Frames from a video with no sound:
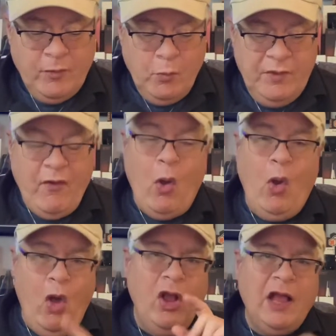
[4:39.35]
We've
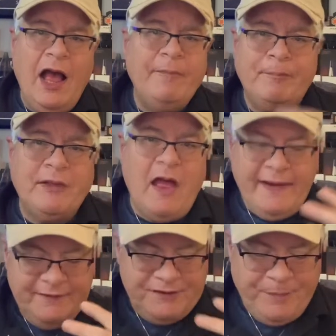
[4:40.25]
all got
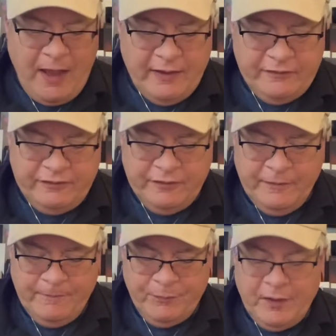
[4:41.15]
blind spots
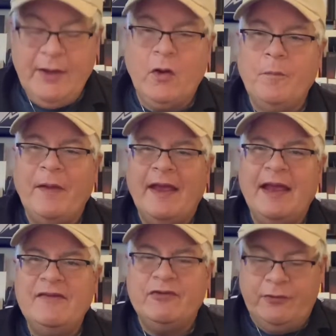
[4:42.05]
in our
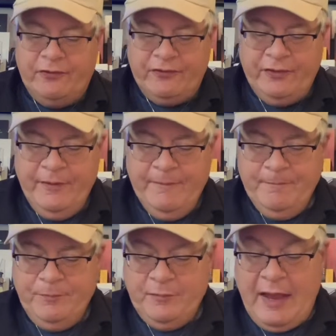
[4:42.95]
behaviors
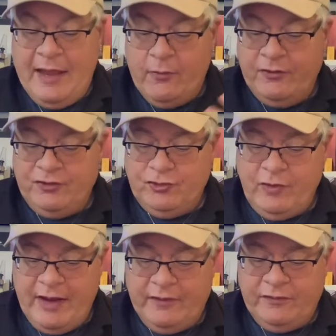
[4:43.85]
and our
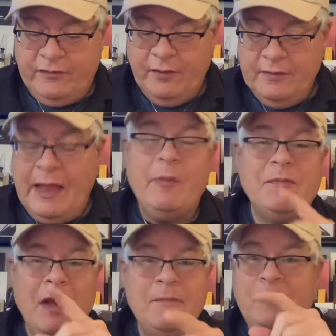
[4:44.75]
strengths that we
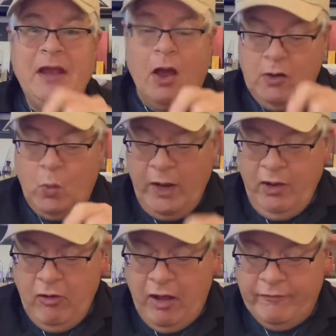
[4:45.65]
might be
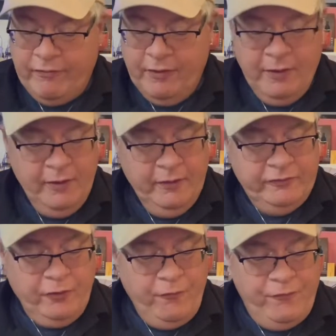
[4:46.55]
unaware of.
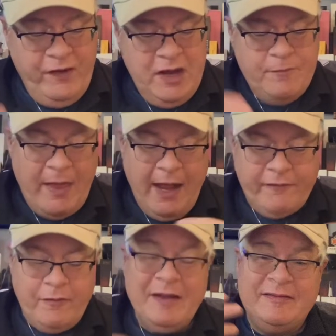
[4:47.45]
So
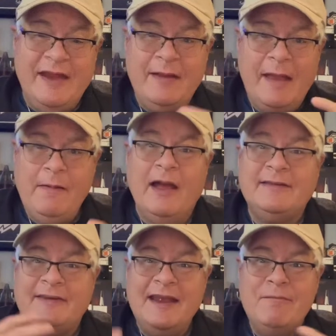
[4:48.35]
feedback from a
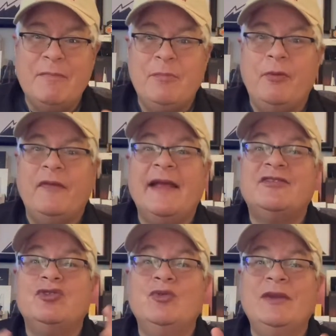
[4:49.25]
team member
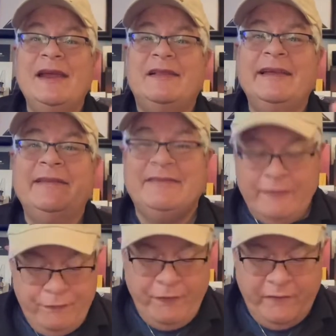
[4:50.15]
that's uniquely
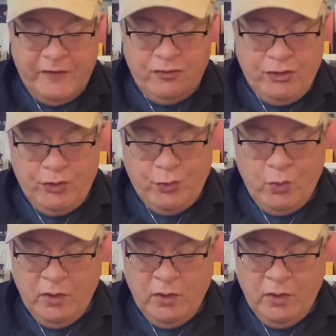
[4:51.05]
different than you